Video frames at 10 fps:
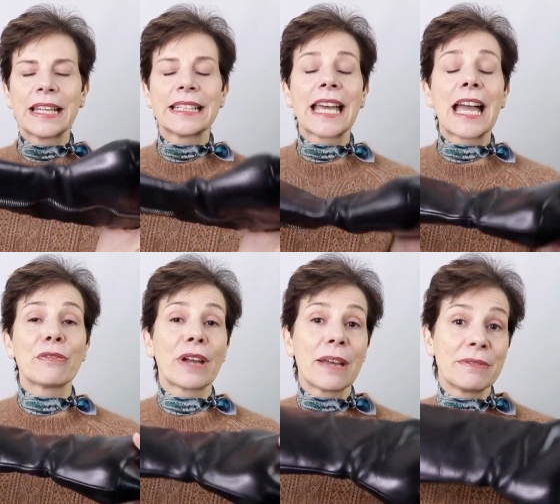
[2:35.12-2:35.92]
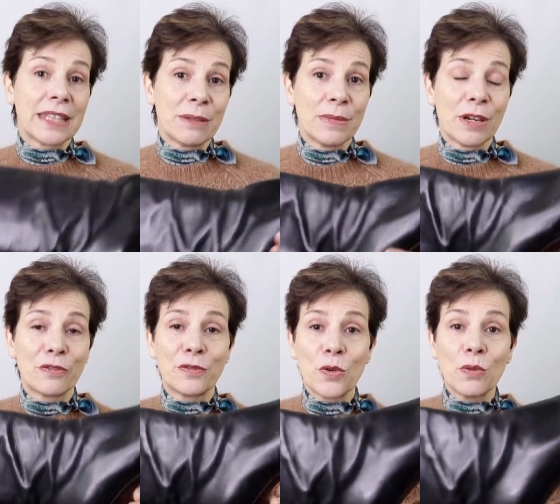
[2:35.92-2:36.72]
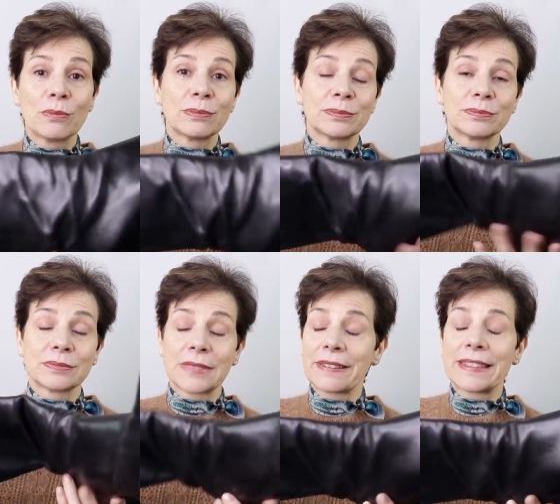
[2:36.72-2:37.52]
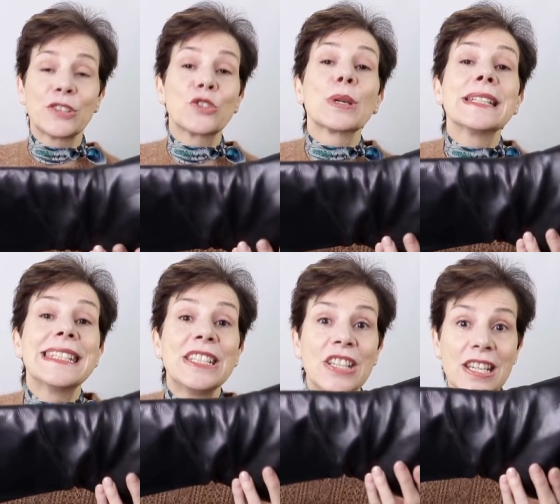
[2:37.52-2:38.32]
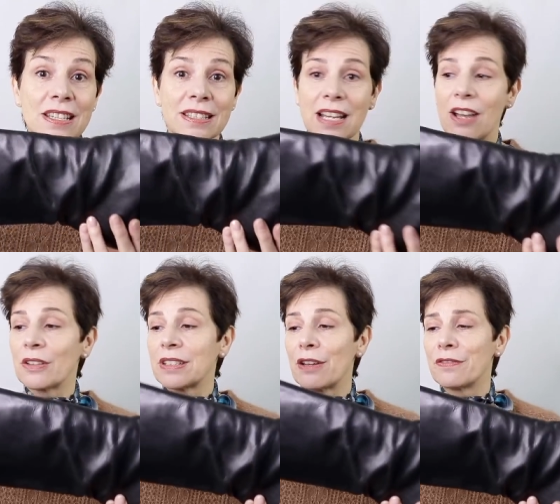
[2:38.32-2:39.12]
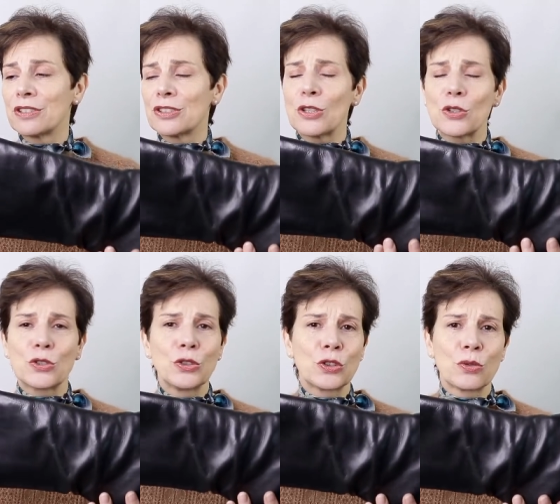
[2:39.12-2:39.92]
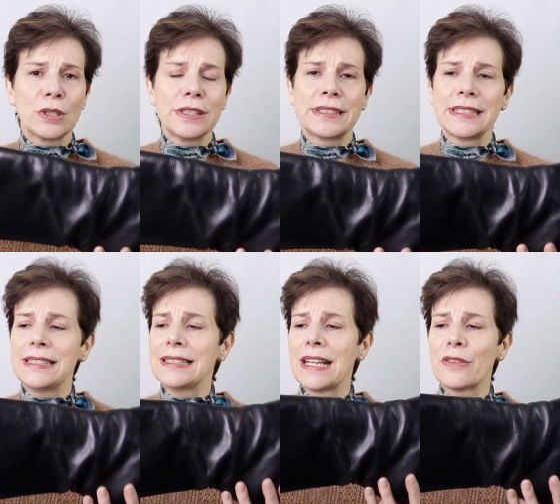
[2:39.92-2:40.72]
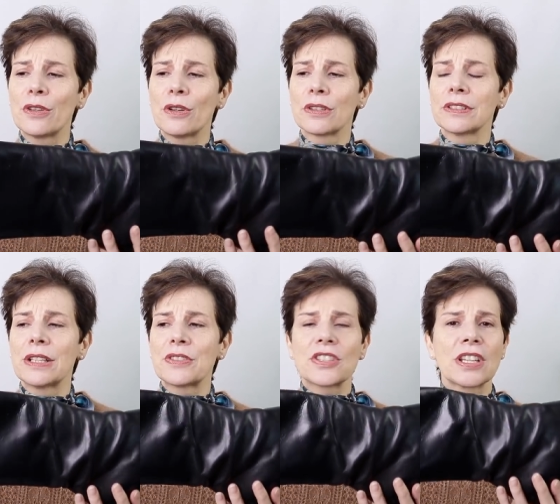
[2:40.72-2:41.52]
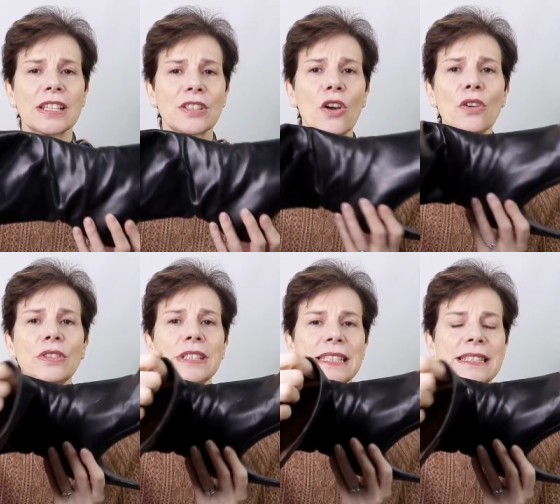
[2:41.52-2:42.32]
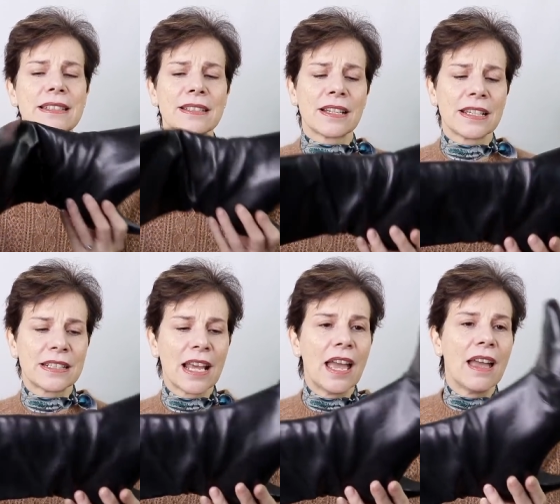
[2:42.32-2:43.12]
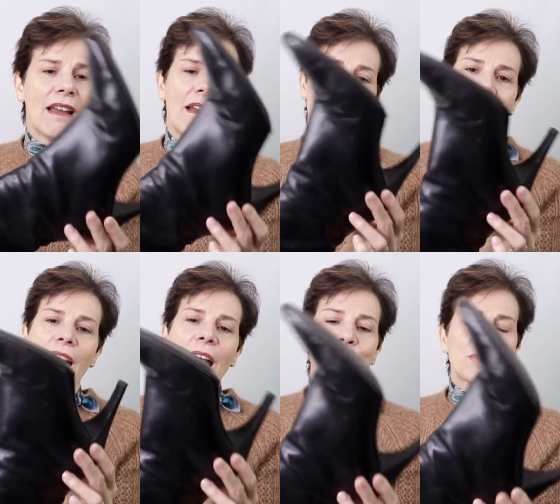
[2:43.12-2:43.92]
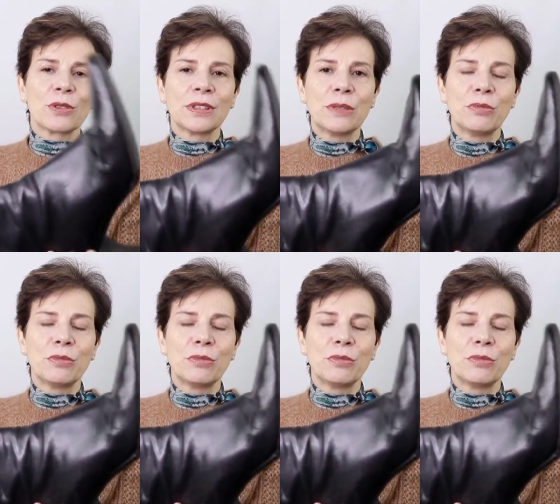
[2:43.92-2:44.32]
and I have had them for I think 20 years now. They have such good quality, leather on the outside, on the inside, absolutely